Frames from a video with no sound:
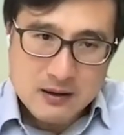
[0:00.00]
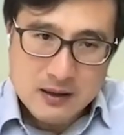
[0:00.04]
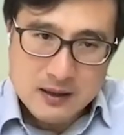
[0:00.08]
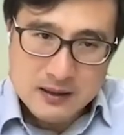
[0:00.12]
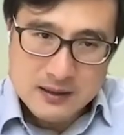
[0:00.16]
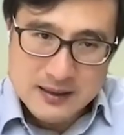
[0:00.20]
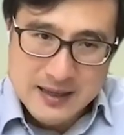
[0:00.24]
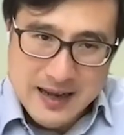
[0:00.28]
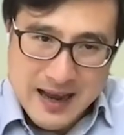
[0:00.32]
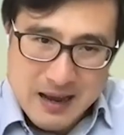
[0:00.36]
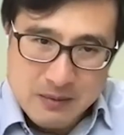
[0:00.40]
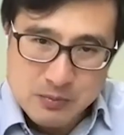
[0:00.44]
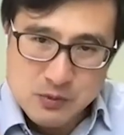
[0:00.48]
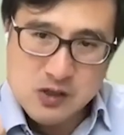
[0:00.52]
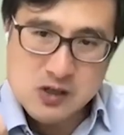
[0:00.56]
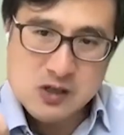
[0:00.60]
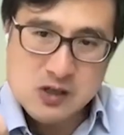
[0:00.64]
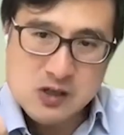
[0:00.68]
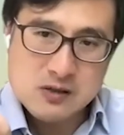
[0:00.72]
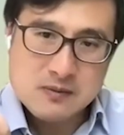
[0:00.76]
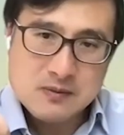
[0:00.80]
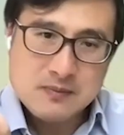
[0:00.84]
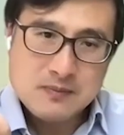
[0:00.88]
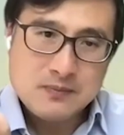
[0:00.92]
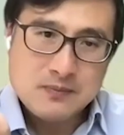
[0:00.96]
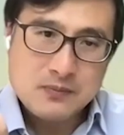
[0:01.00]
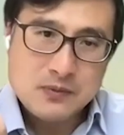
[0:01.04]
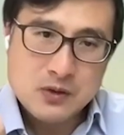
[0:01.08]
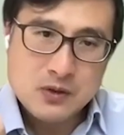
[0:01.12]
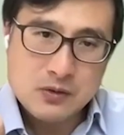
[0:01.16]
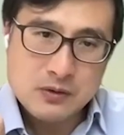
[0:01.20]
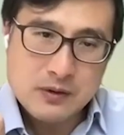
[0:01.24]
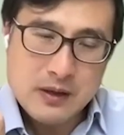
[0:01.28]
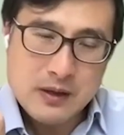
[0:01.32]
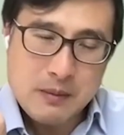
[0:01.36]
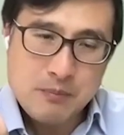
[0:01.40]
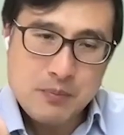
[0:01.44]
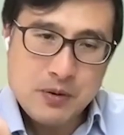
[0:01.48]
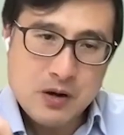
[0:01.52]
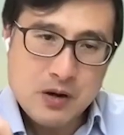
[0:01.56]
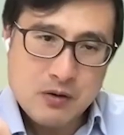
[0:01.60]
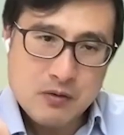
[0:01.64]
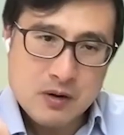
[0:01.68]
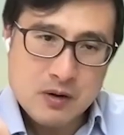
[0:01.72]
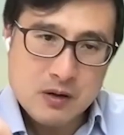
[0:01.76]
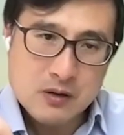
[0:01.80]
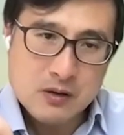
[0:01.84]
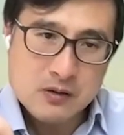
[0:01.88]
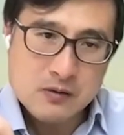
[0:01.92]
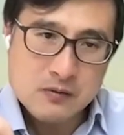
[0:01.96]
now adapts to that
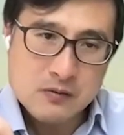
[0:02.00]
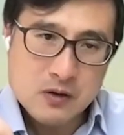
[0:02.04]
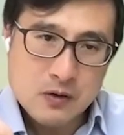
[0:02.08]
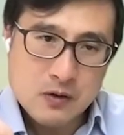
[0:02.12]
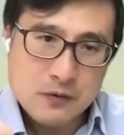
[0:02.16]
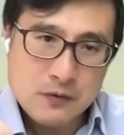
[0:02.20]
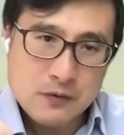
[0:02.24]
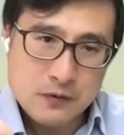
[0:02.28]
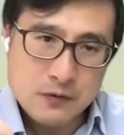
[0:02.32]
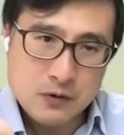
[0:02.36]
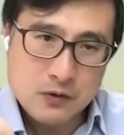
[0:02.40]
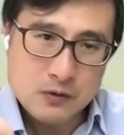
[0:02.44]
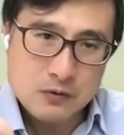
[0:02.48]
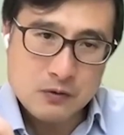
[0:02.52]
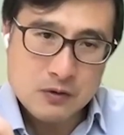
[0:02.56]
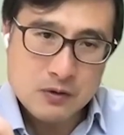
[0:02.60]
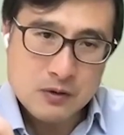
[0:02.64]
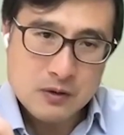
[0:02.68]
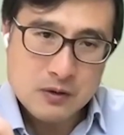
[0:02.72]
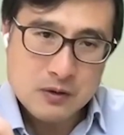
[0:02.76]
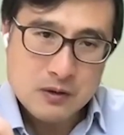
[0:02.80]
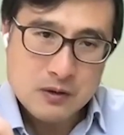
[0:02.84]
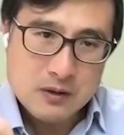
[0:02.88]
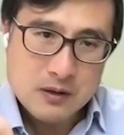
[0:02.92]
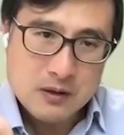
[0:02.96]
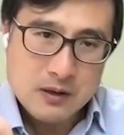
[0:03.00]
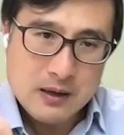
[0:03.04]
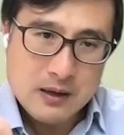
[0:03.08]
period of no food,